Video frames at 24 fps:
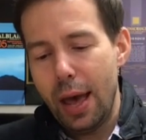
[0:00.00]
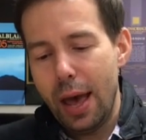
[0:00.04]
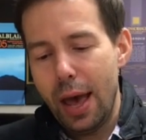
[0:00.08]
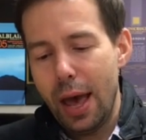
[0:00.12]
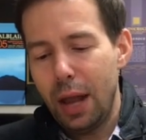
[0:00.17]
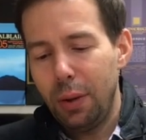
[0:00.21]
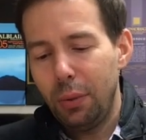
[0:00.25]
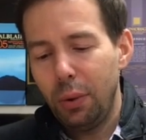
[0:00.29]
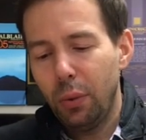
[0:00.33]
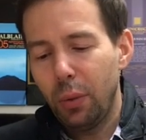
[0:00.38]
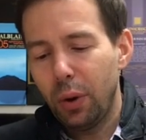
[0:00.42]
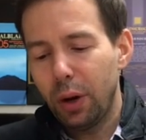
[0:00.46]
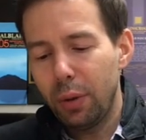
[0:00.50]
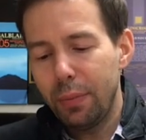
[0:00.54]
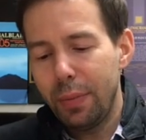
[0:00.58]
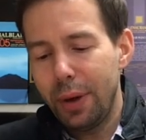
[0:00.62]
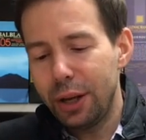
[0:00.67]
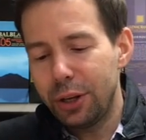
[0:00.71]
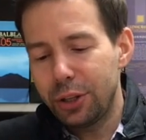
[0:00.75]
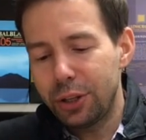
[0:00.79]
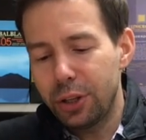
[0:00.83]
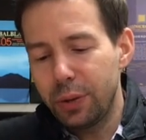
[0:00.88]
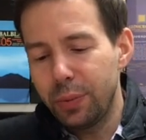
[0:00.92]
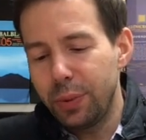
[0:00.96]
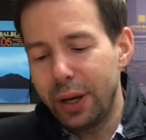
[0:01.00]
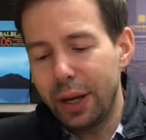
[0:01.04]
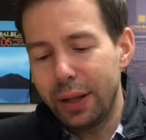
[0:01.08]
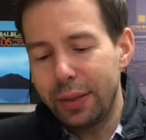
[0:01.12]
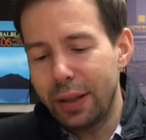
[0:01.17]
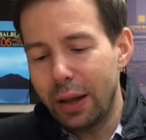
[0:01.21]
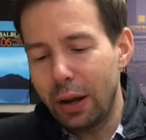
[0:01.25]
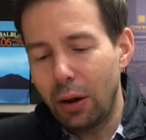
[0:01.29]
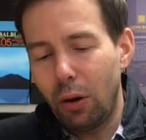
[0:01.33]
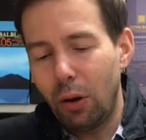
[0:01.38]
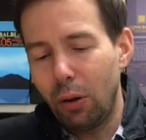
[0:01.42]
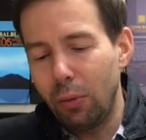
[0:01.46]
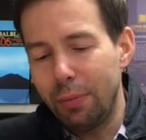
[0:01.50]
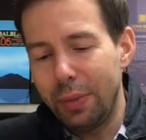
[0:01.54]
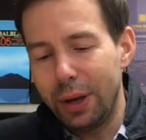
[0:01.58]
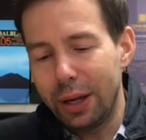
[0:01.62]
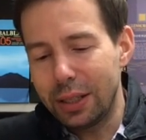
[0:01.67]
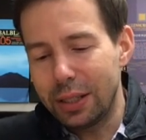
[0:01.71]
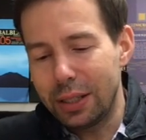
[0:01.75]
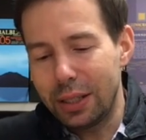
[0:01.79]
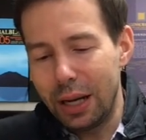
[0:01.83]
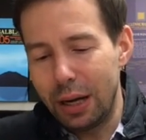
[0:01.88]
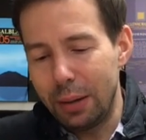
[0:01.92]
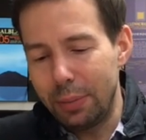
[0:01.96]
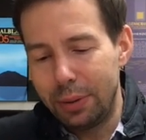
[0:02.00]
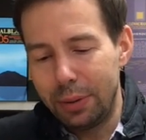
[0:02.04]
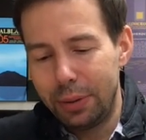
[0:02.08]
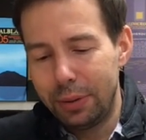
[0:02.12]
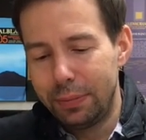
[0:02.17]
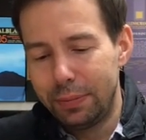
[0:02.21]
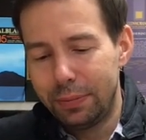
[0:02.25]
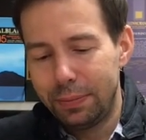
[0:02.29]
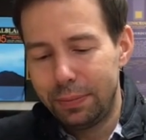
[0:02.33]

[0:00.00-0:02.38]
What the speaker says: And we want to make sure we get that all mixed up.